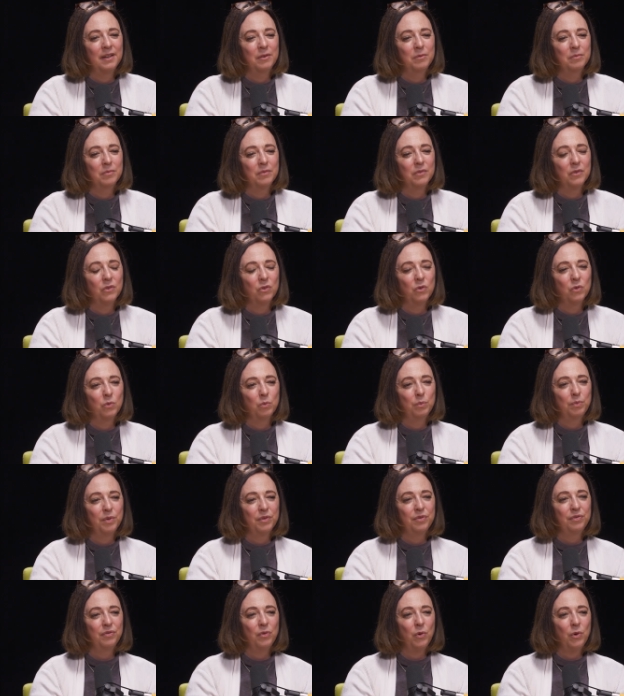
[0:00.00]
um,
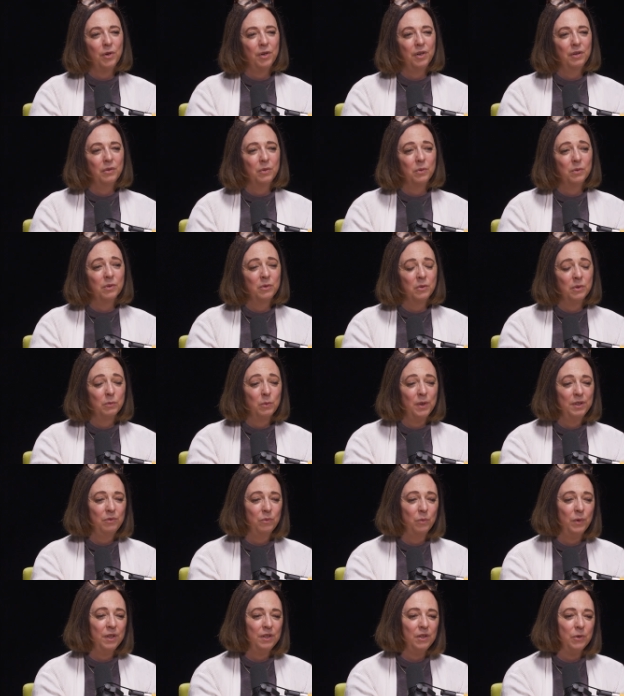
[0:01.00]
before,
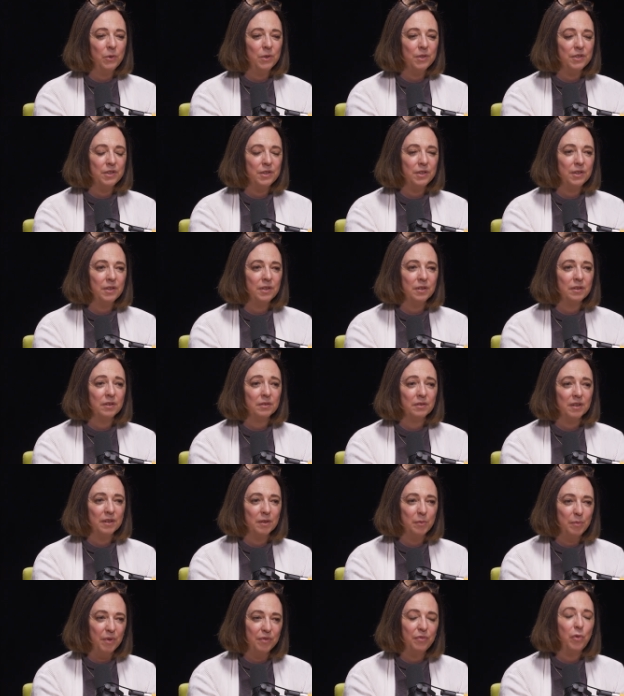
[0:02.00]
when when you were still
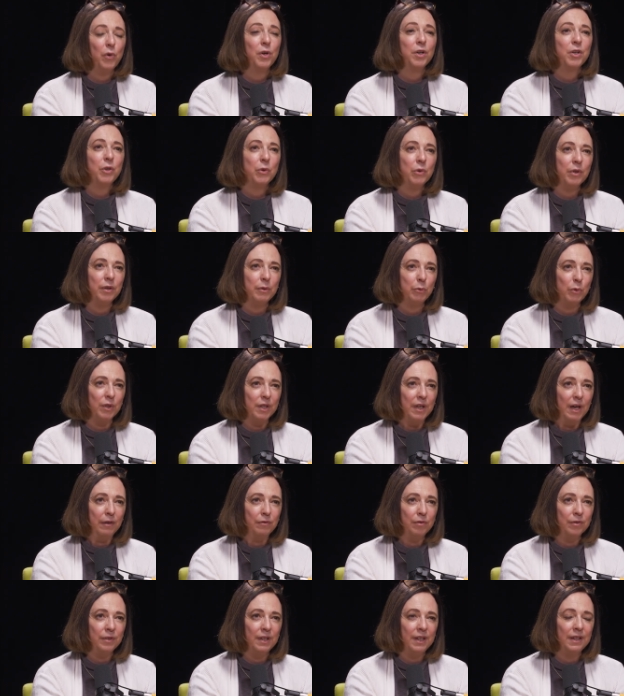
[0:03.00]
like before you were in
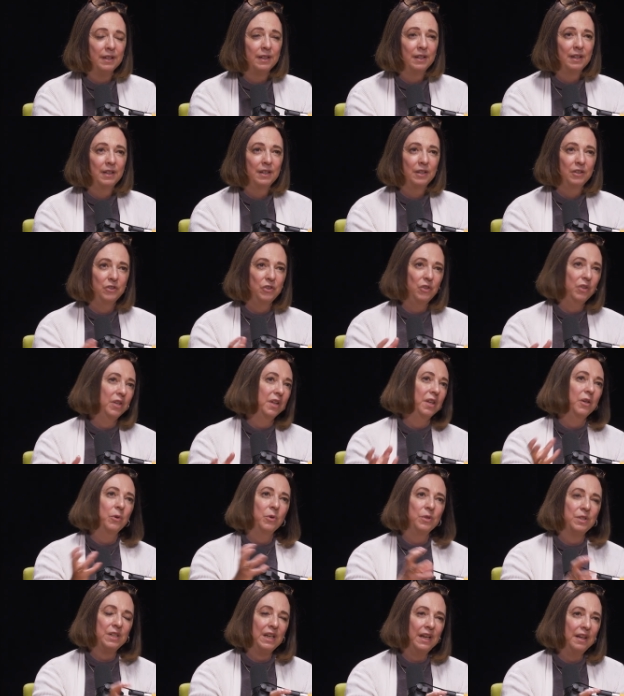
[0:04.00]
recovery, do you
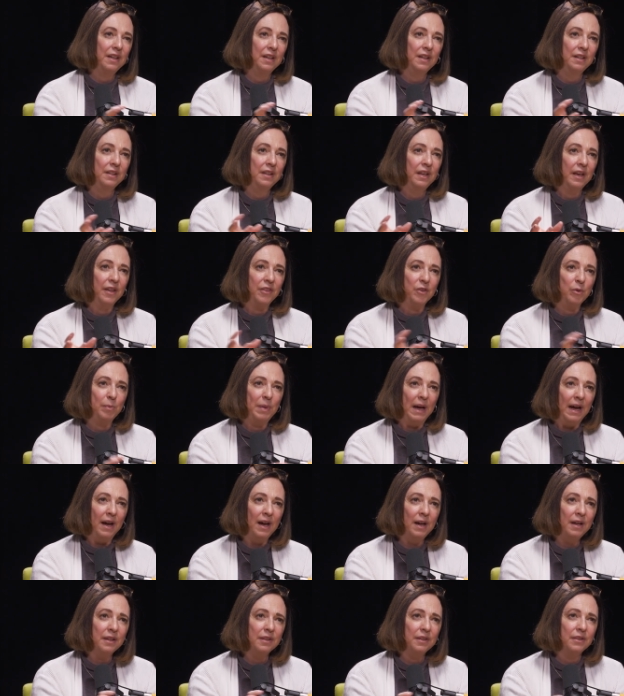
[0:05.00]
think you were taking the other
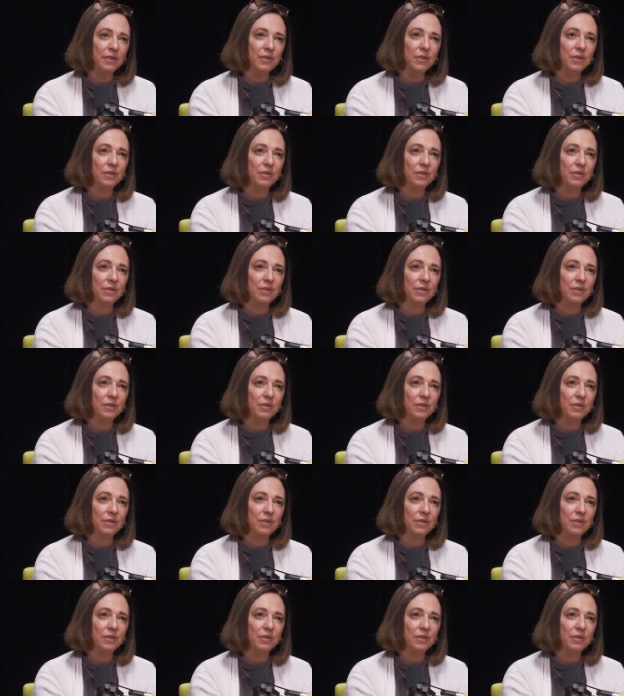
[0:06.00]
path